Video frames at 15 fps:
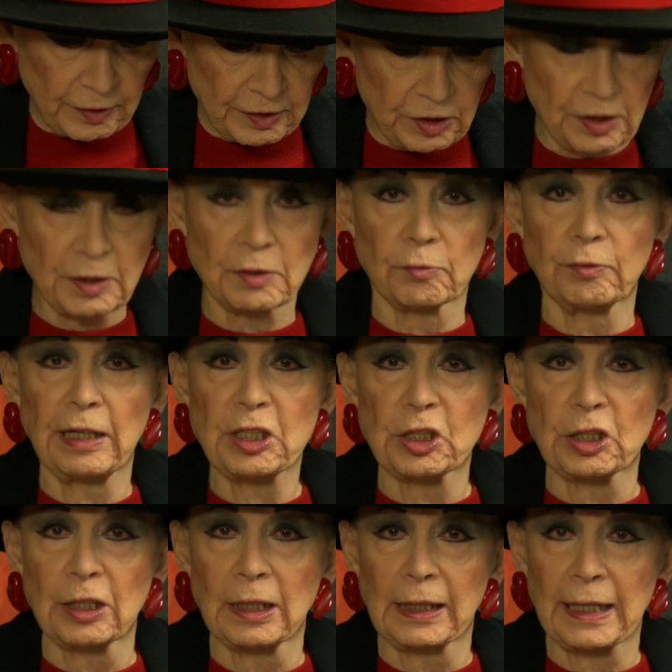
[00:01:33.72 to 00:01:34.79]
and she's
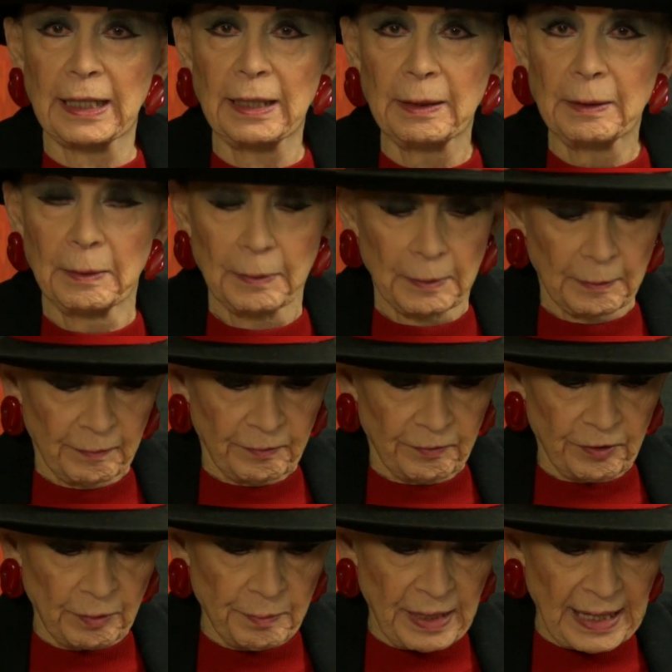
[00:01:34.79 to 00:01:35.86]
originally
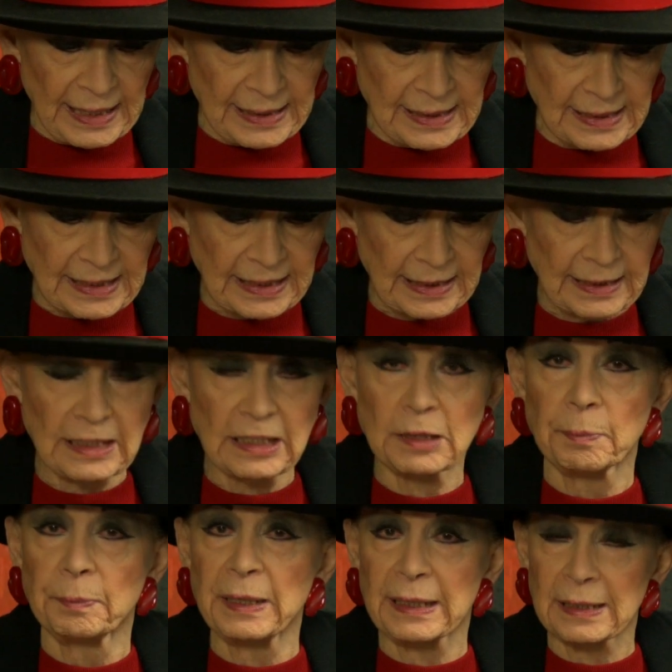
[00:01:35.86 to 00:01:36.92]
from Hastings,
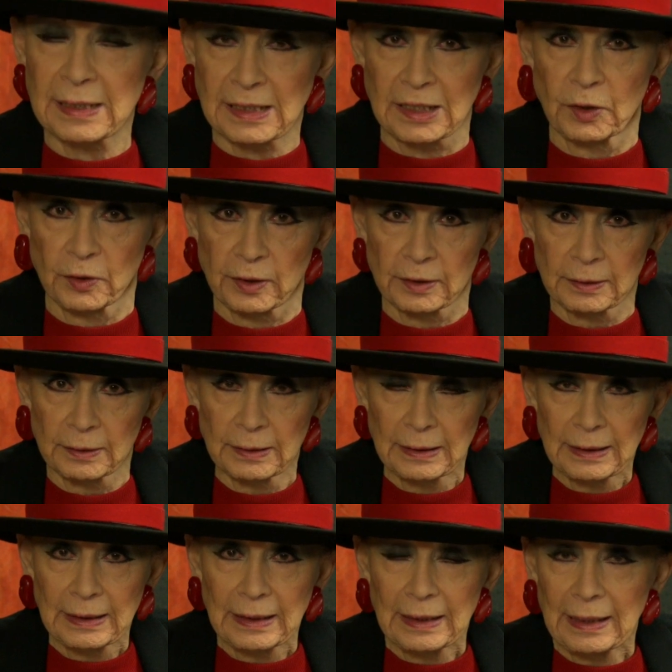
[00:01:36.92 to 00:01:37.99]
Minnesota.
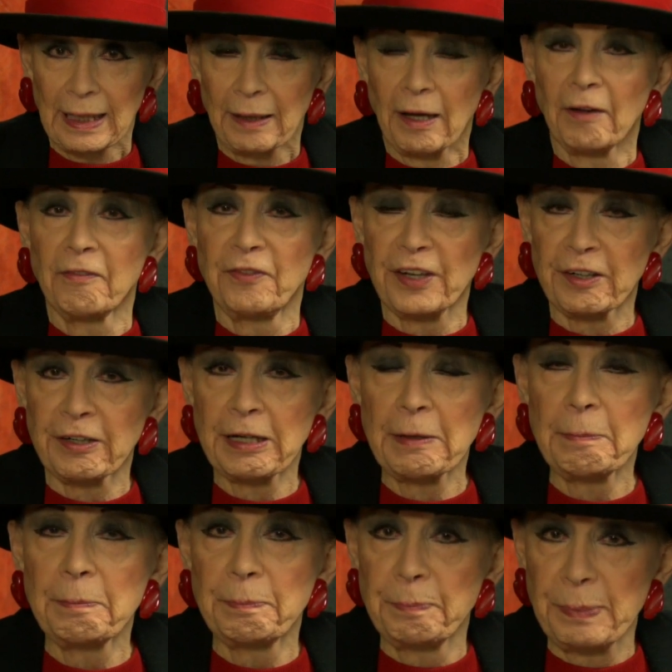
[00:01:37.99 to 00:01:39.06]
A very
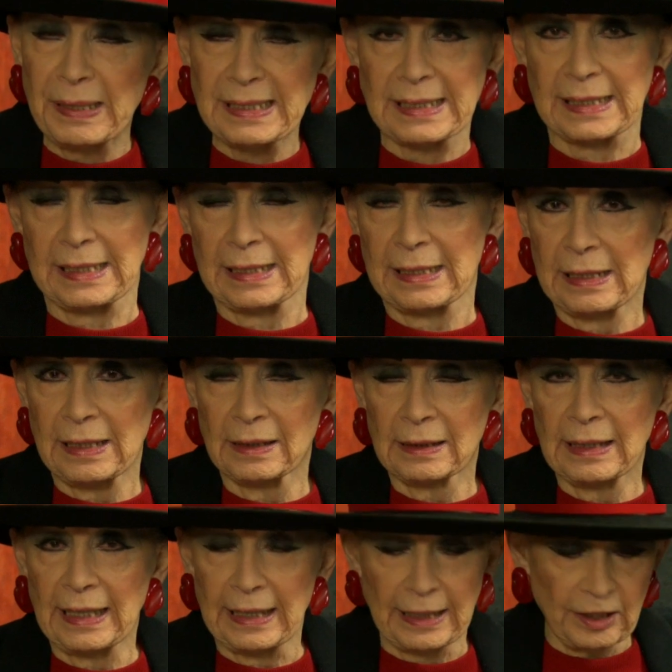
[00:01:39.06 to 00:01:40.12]
busy young
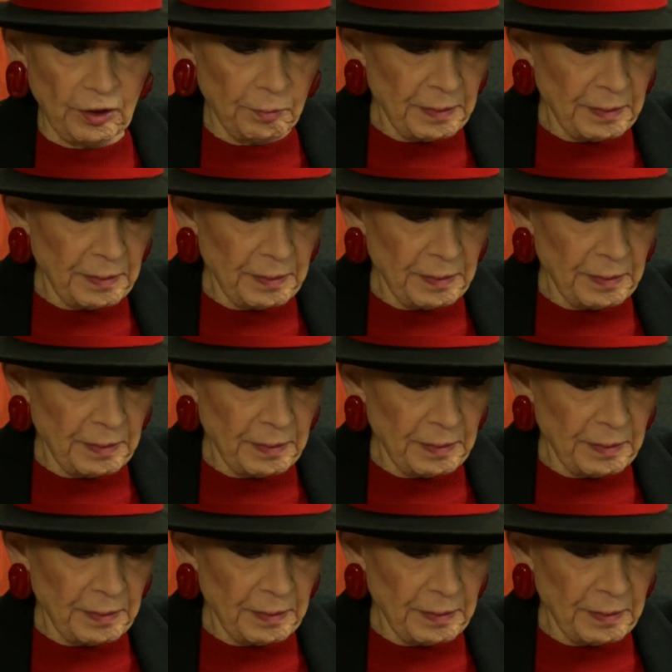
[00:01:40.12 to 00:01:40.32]
lady. You